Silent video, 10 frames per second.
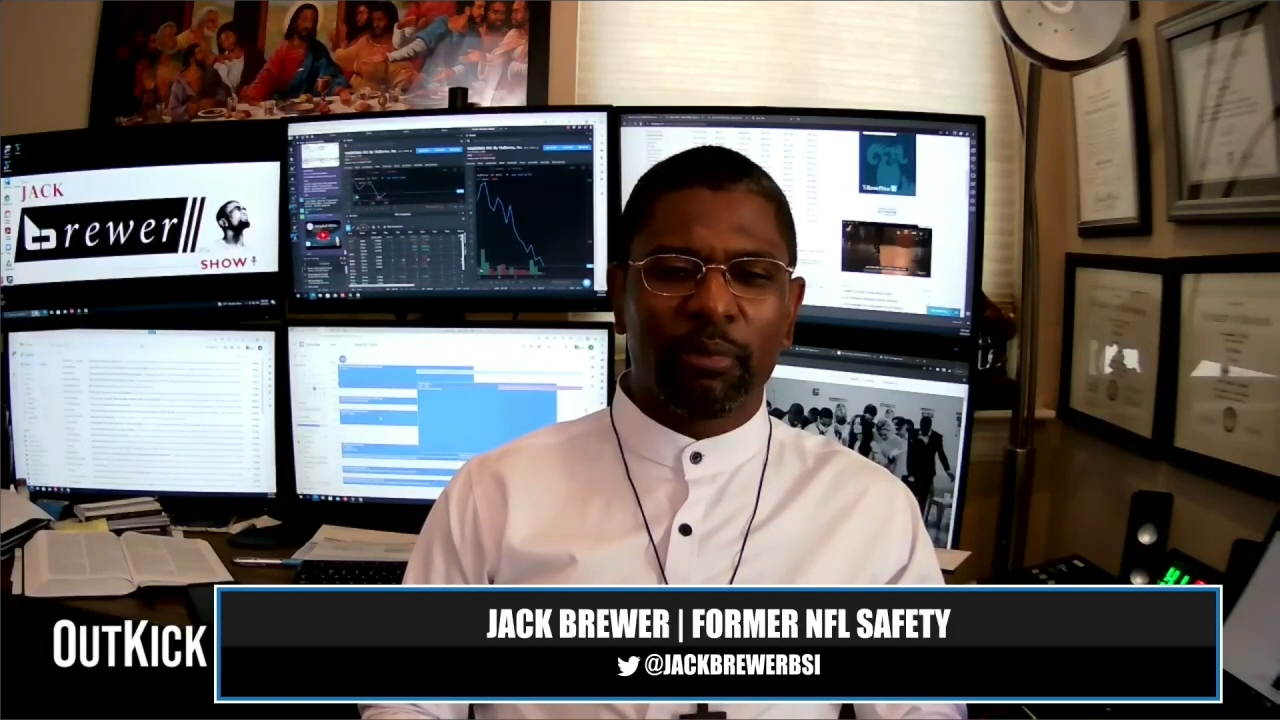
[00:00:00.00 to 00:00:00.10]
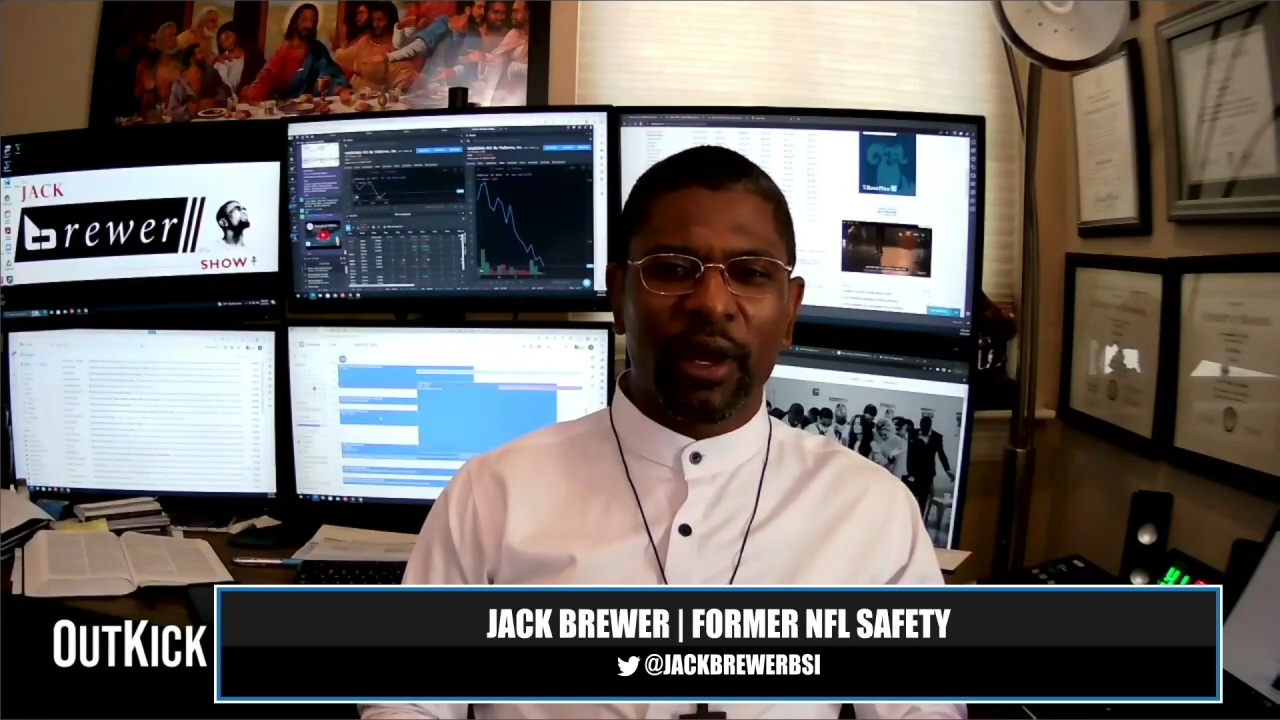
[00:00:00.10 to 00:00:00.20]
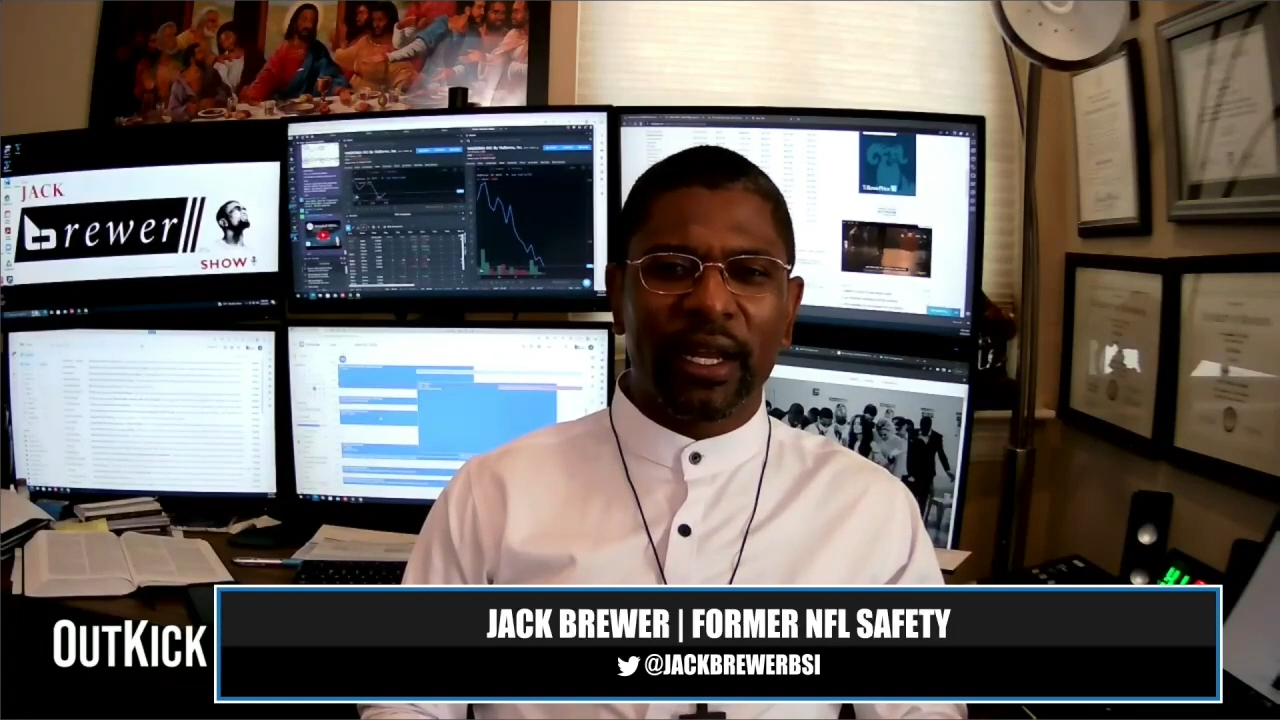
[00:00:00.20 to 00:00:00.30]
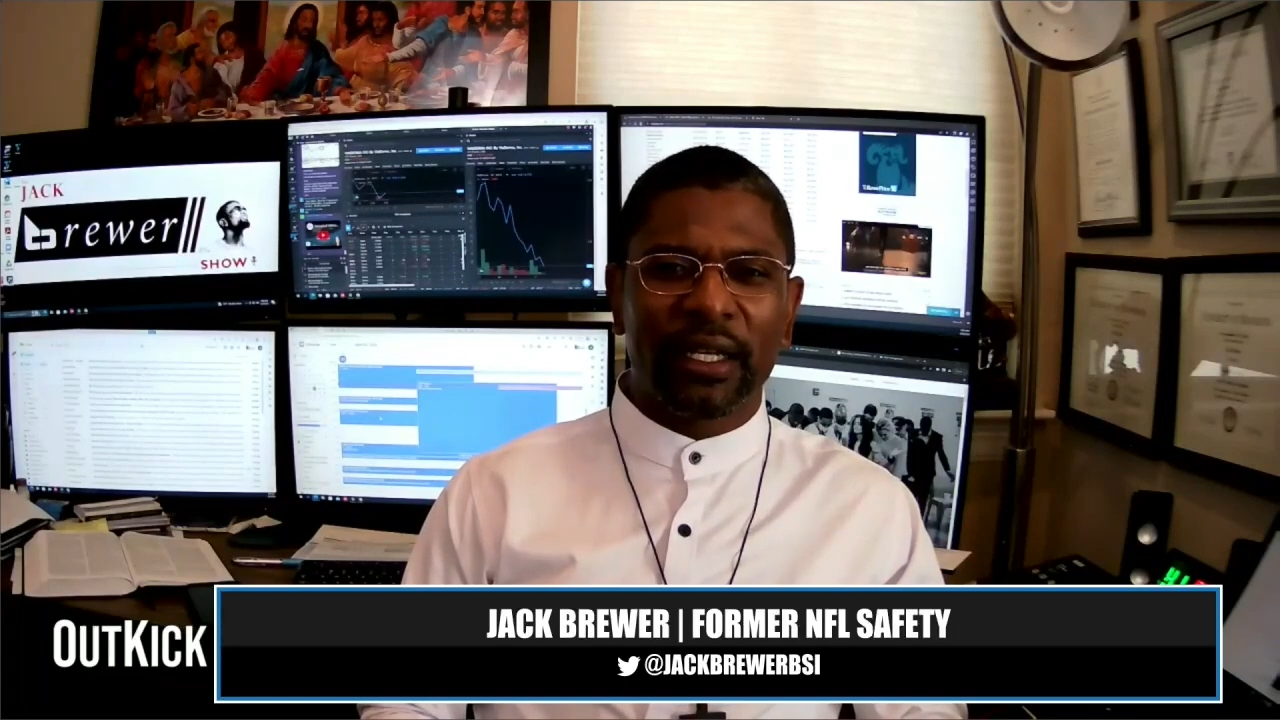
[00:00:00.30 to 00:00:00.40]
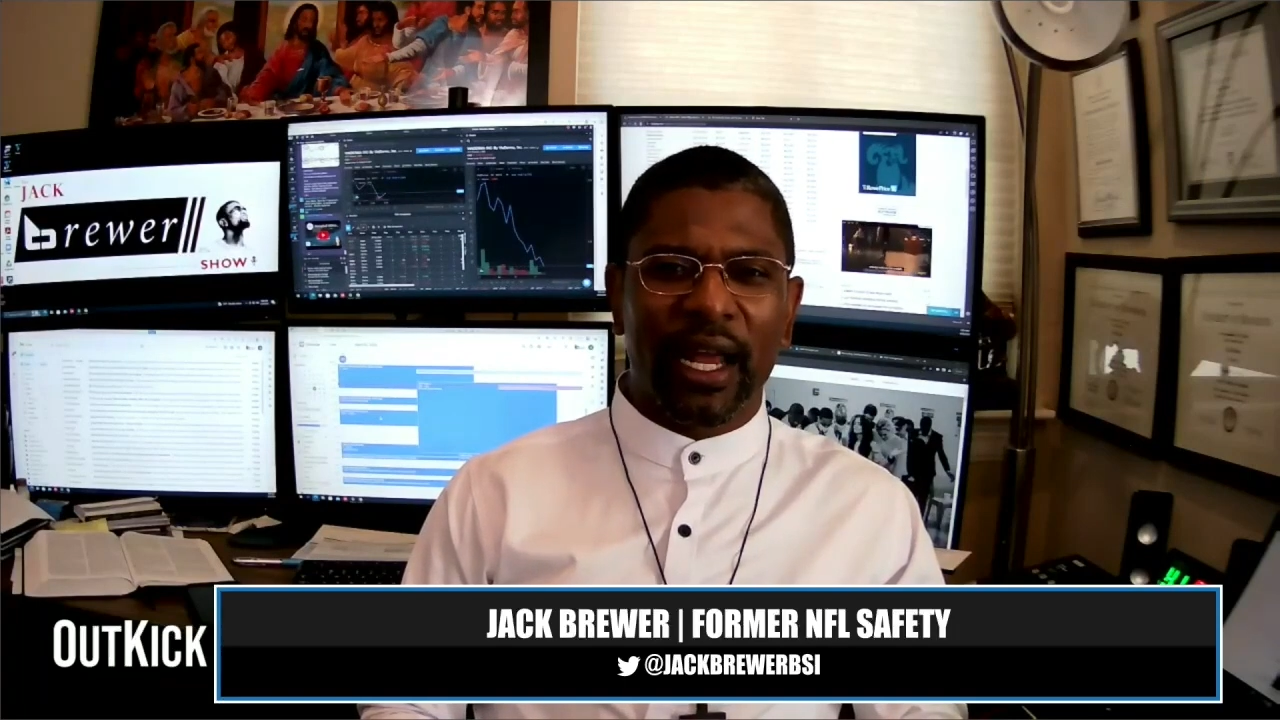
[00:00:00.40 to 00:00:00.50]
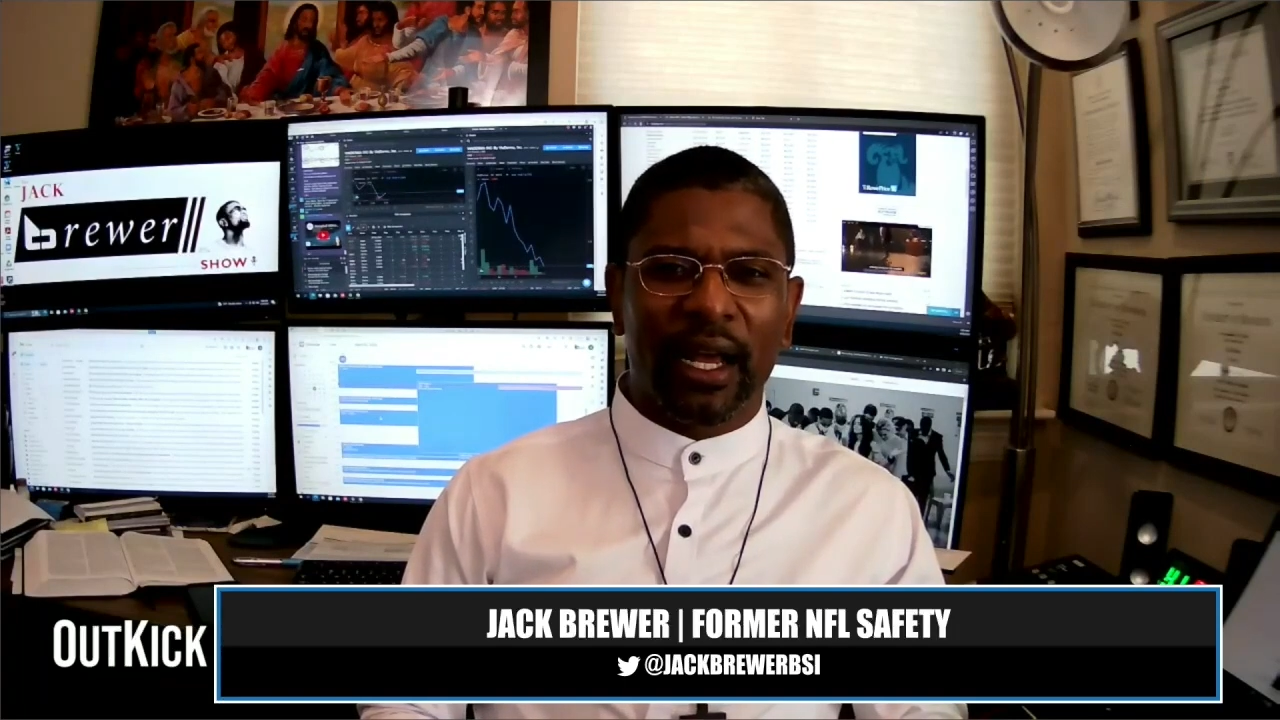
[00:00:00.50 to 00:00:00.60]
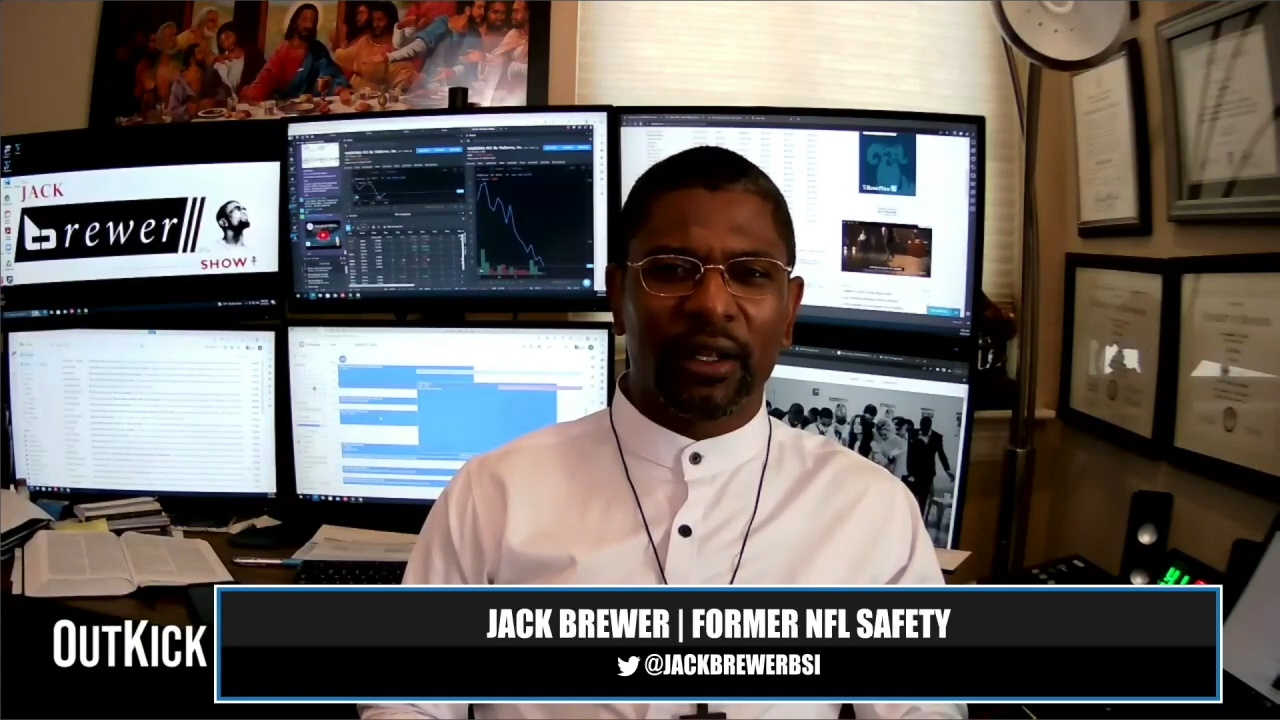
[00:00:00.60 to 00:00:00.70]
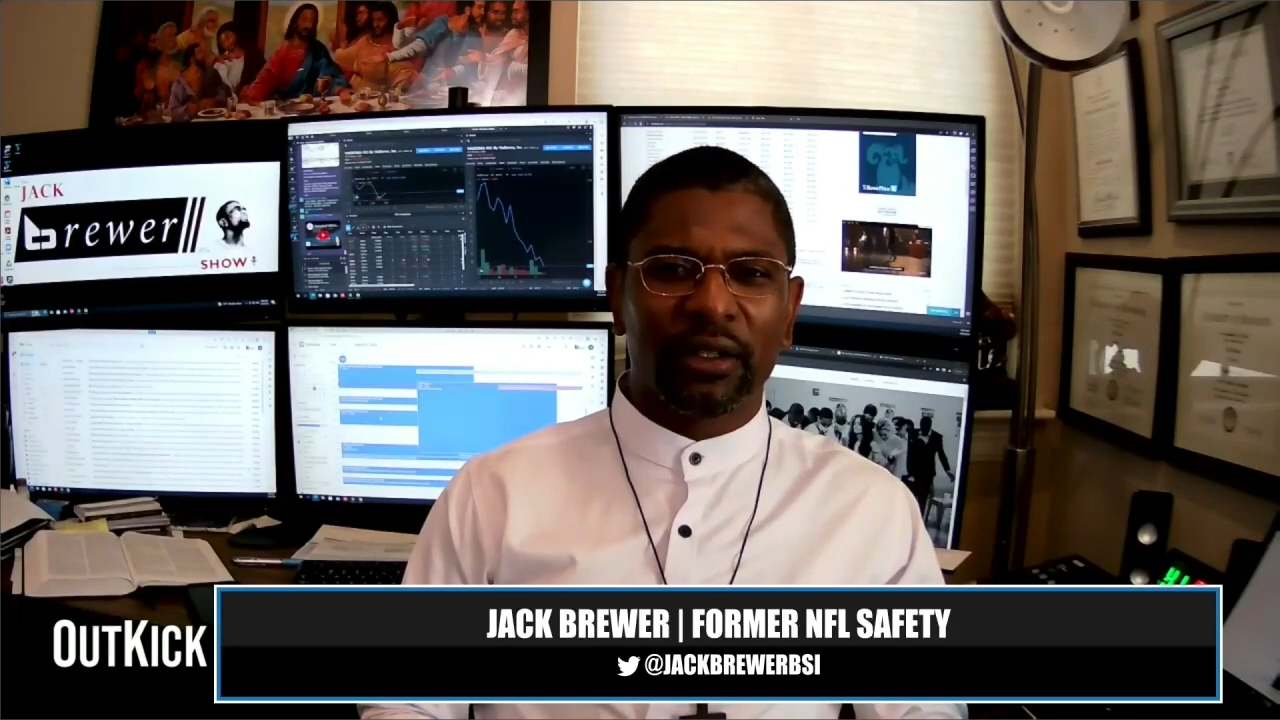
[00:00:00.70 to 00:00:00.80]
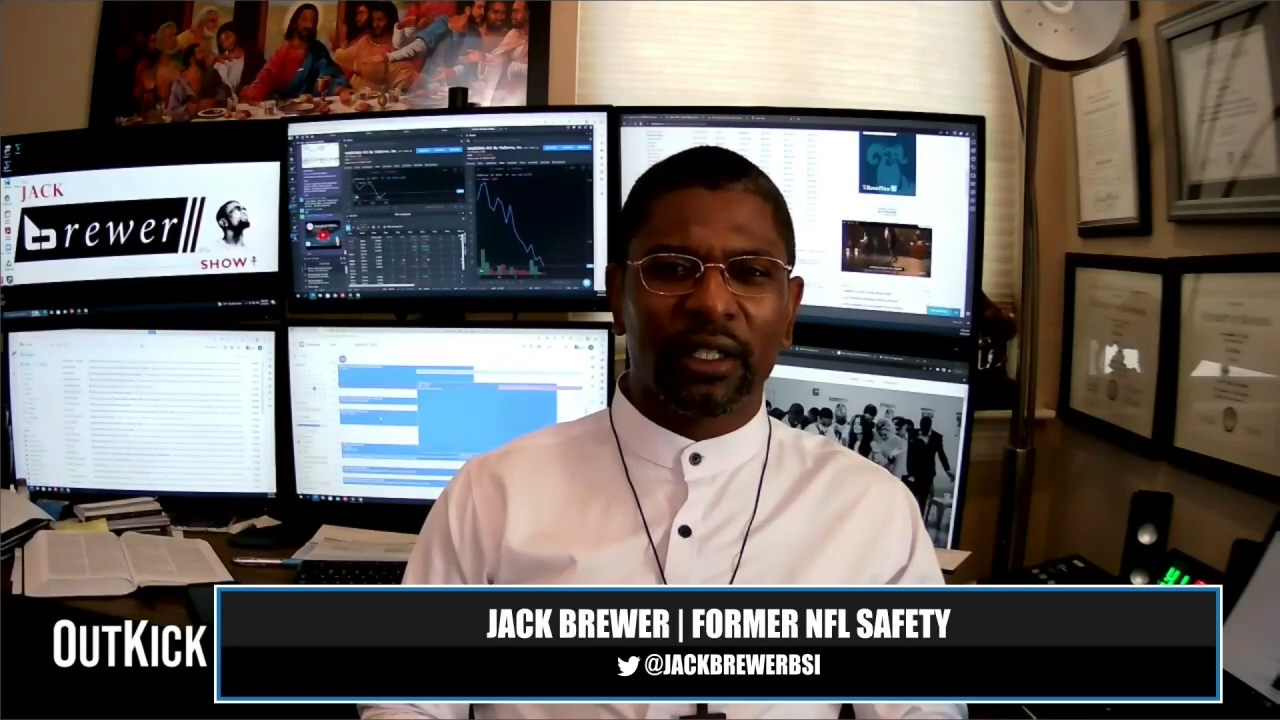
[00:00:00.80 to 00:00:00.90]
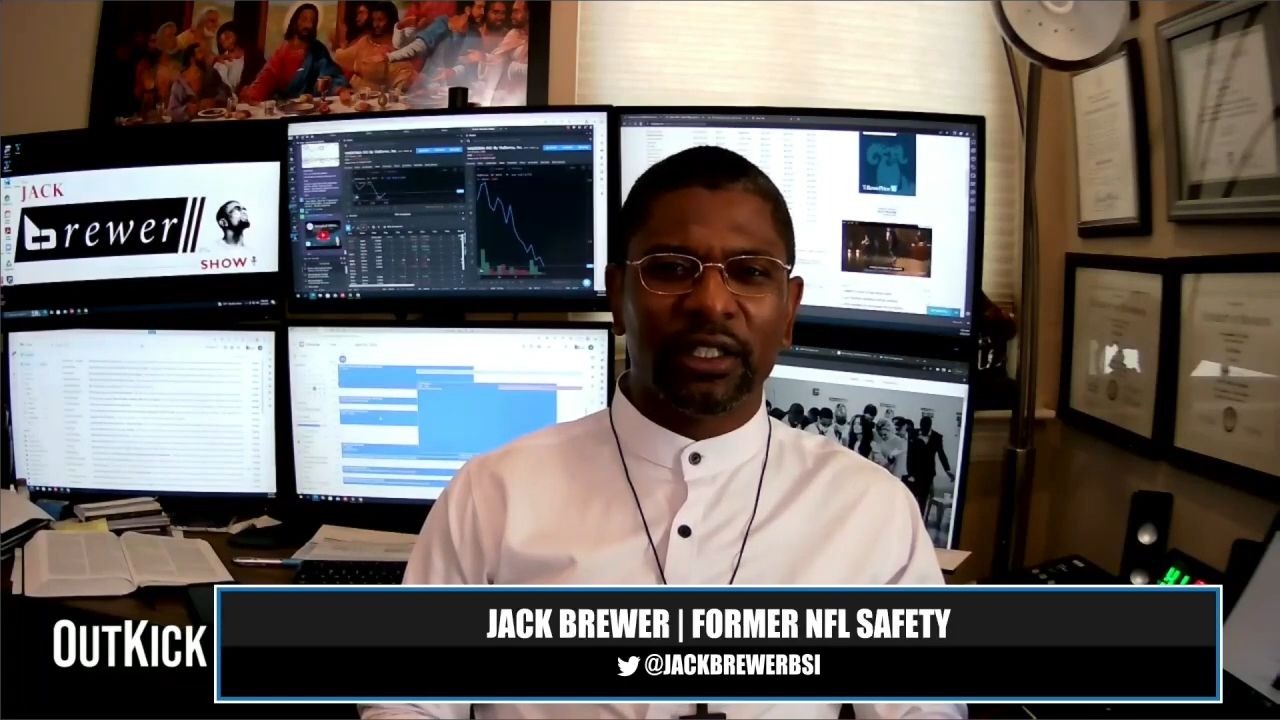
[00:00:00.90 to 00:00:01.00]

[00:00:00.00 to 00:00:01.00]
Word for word: break down